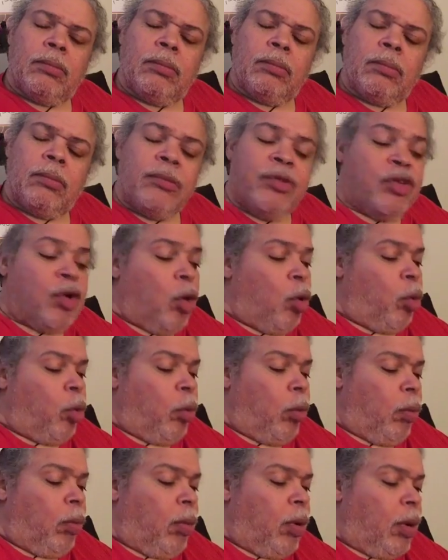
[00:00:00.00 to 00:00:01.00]

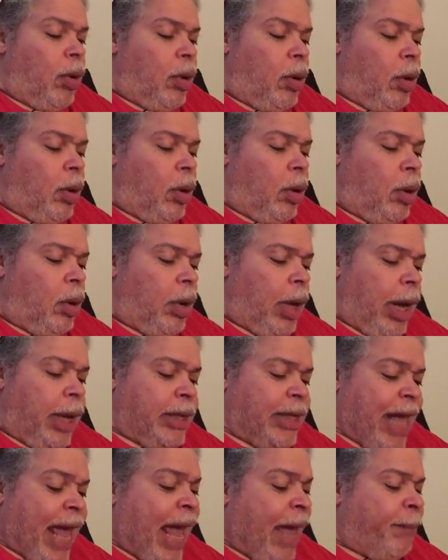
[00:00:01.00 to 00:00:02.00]
So
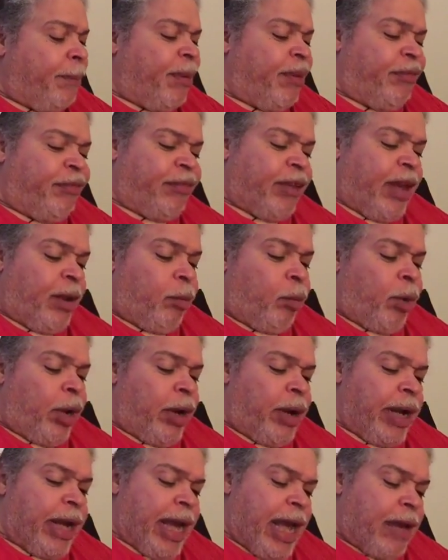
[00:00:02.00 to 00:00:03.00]
ADAPT has said we're
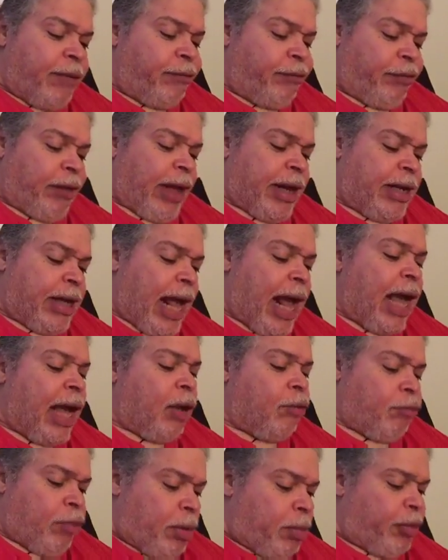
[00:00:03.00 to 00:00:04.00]
against that, and I
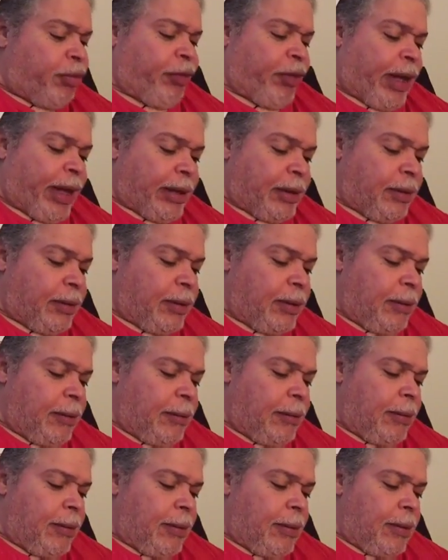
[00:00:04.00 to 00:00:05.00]
agree with that.
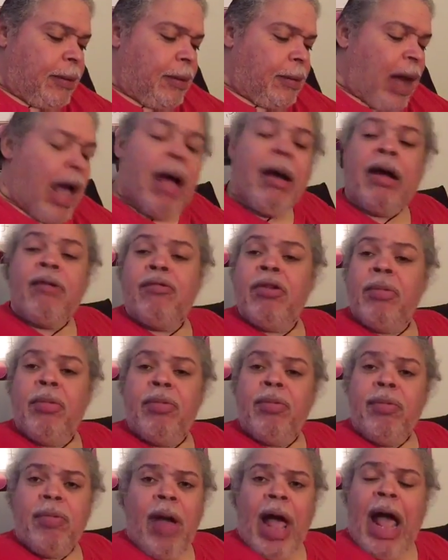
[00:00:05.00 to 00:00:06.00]
I
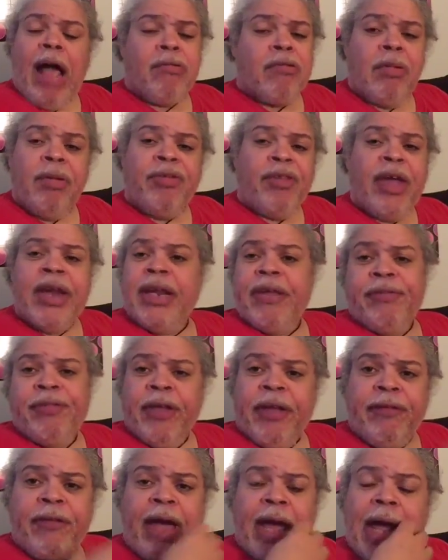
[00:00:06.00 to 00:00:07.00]
agree with
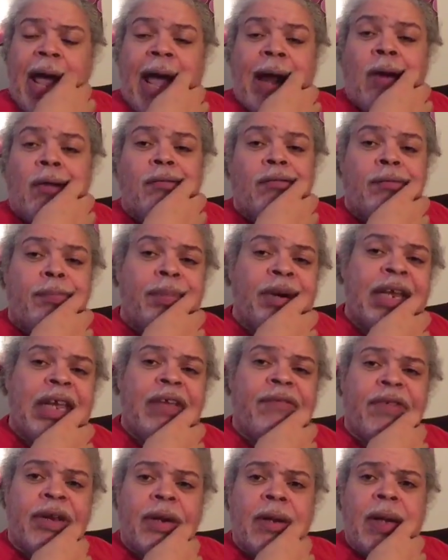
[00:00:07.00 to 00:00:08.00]
anything that I don't
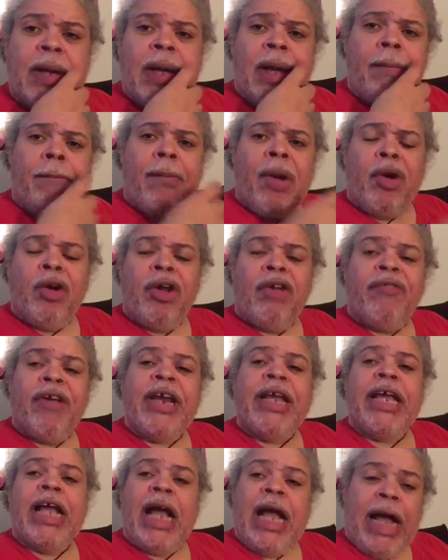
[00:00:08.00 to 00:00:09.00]
believe in murder of
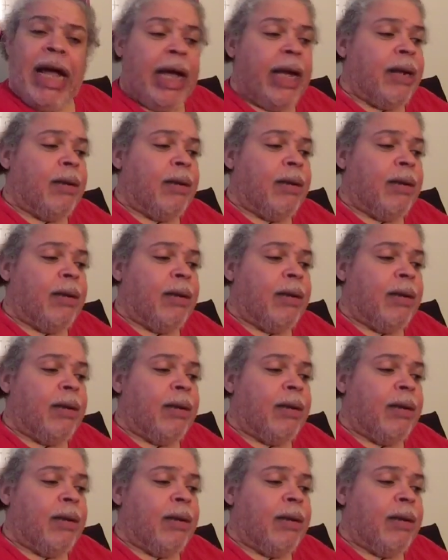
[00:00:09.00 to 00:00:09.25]
any kind.